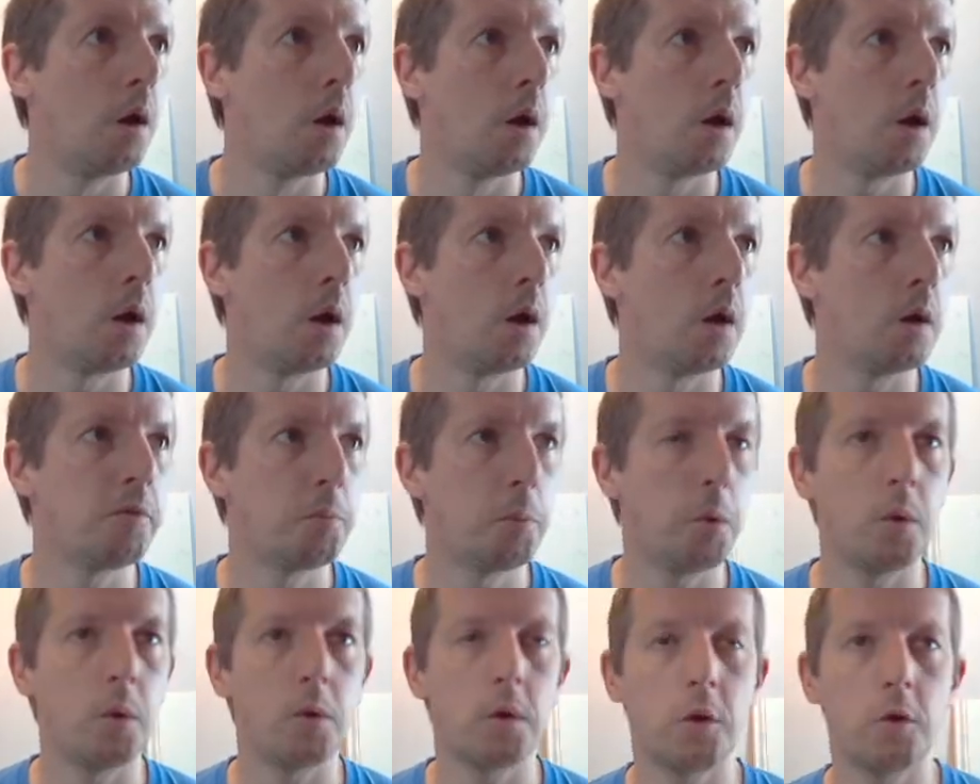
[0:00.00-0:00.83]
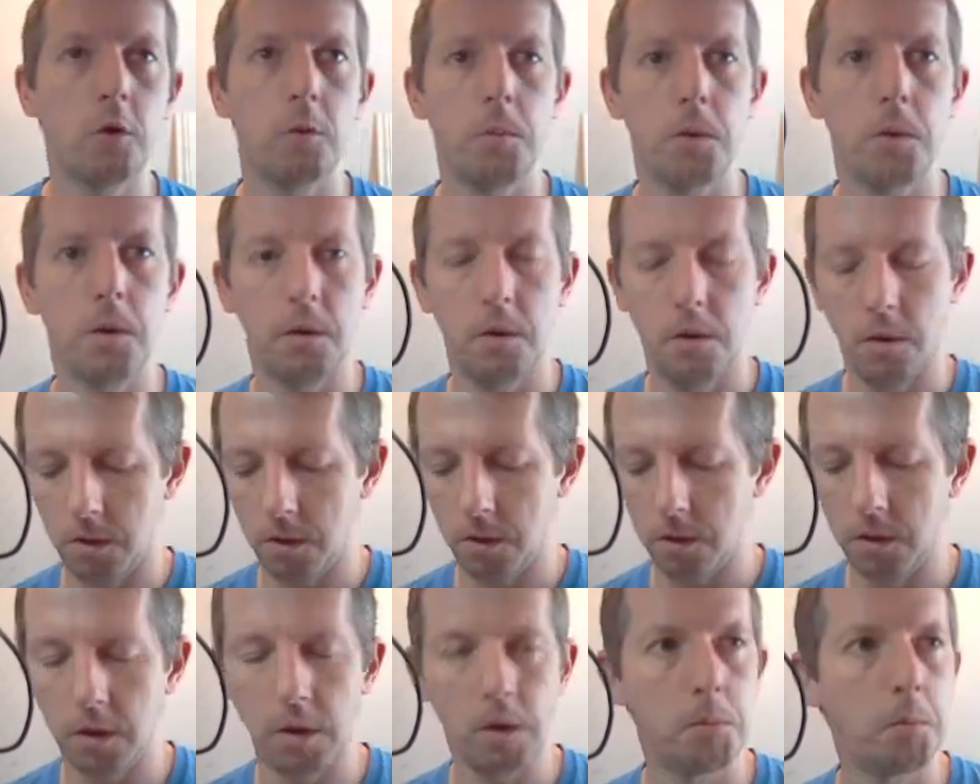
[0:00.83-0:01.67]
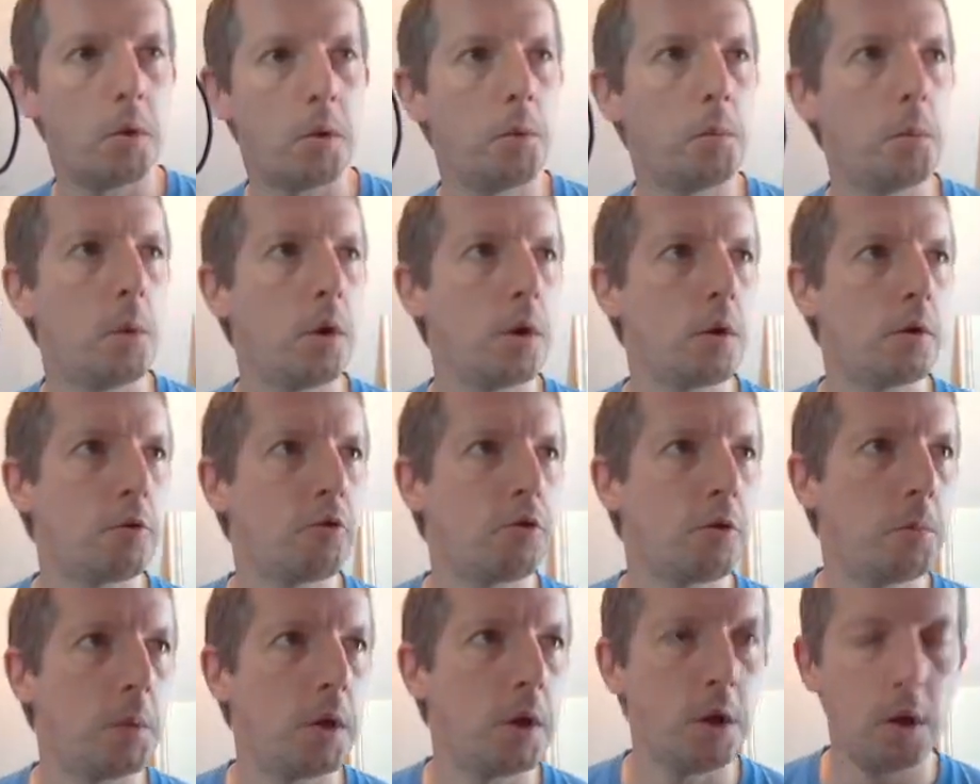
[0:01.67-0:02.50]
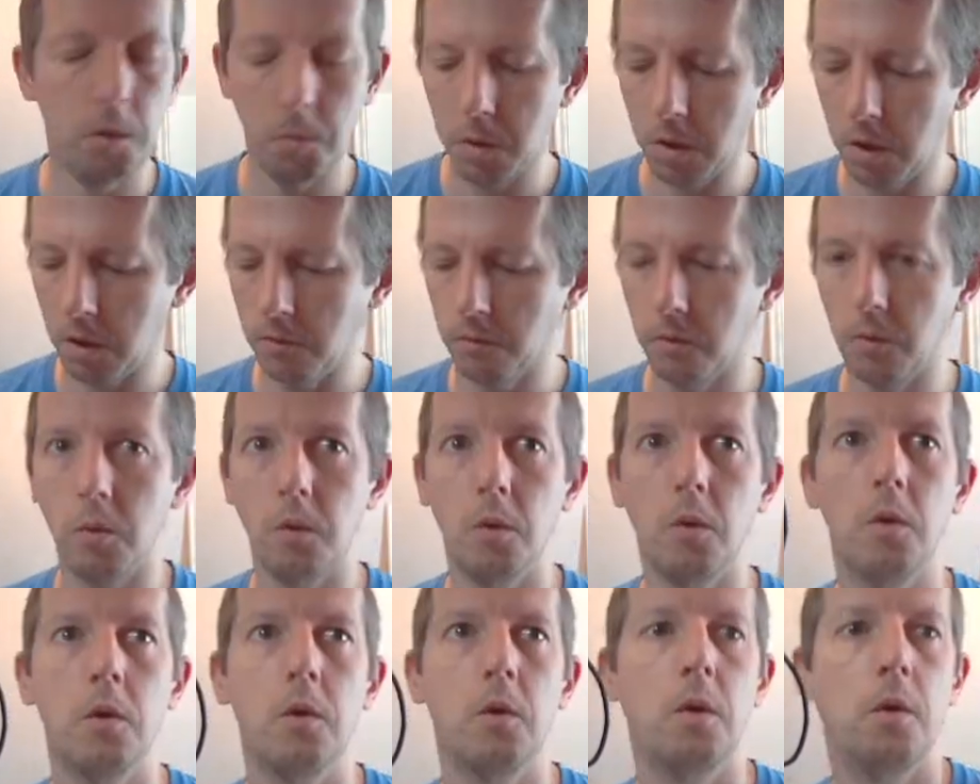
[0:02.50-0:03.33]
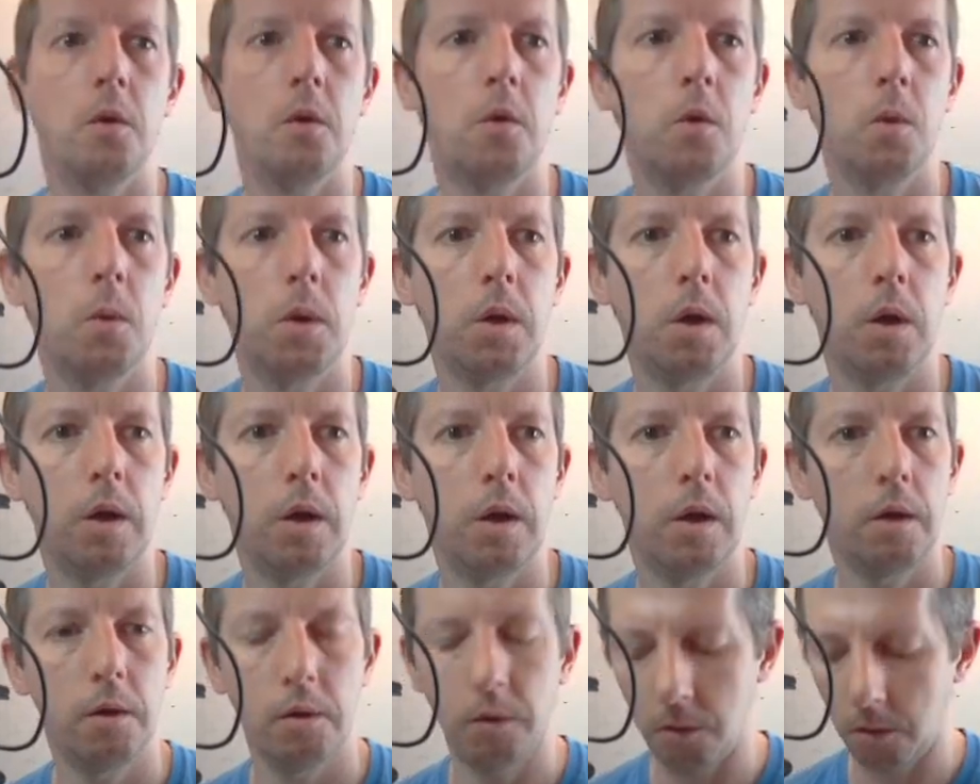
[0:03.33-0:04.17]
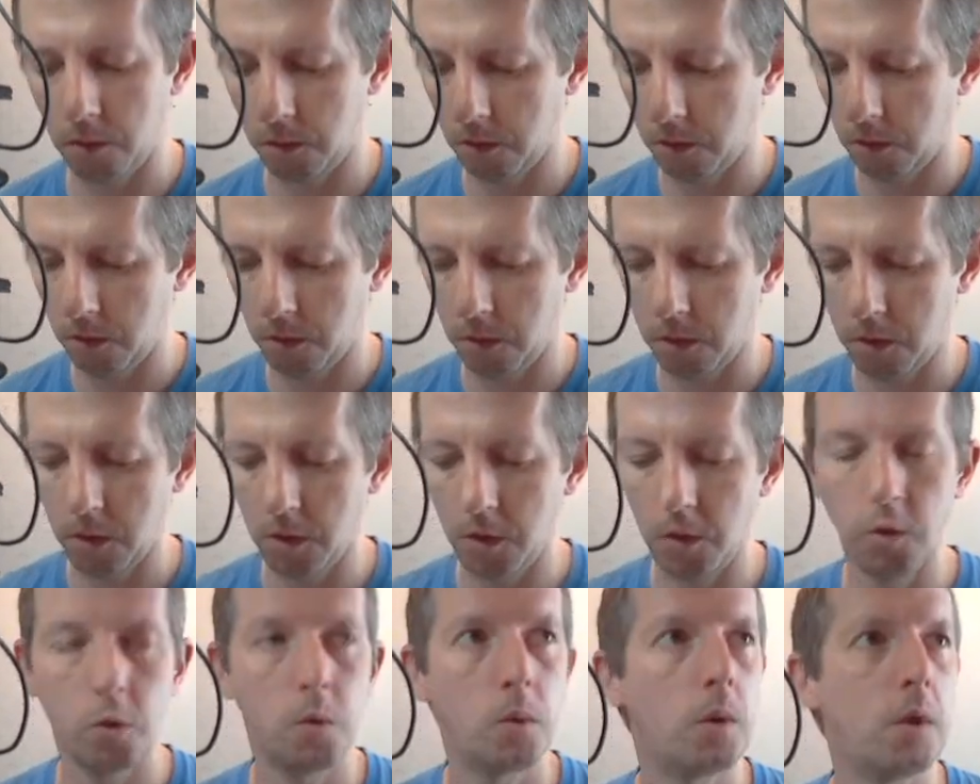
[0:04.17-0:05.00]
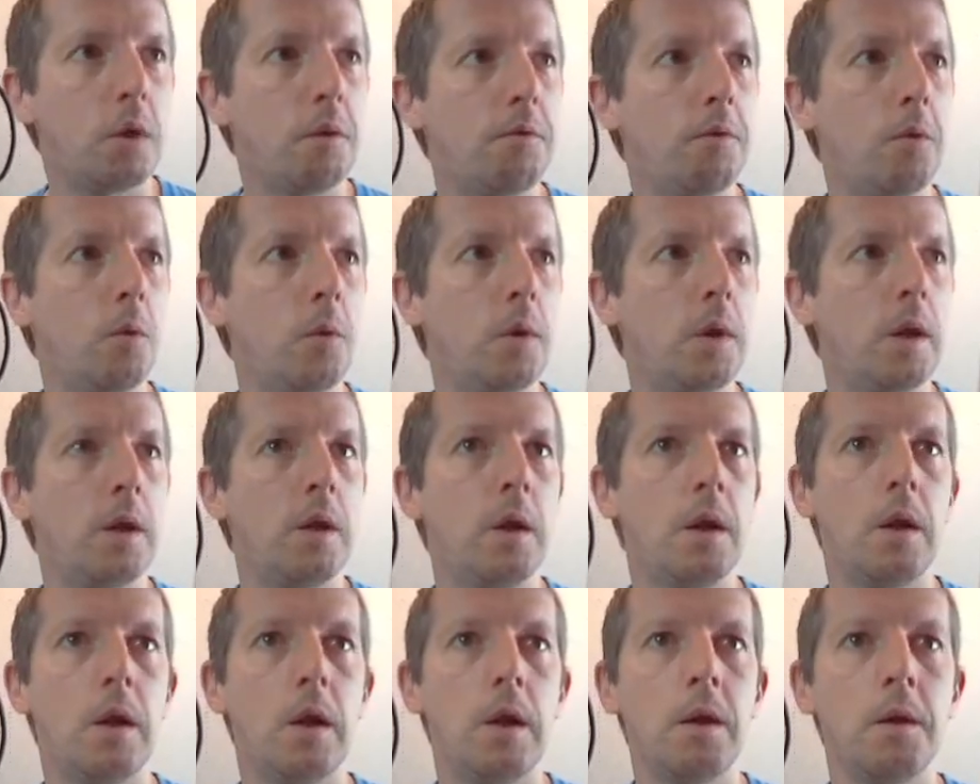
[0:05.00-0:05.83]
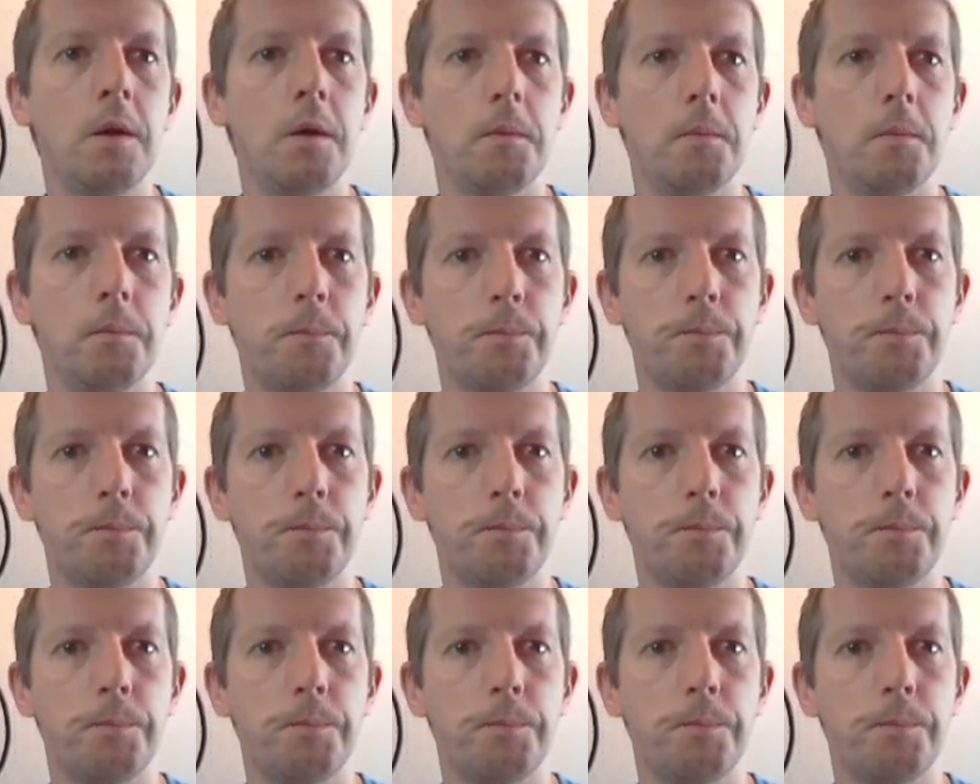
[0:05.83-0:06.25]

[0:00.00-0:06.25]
I've bought a couple of Gameboy Pockets from eBay for $24.99.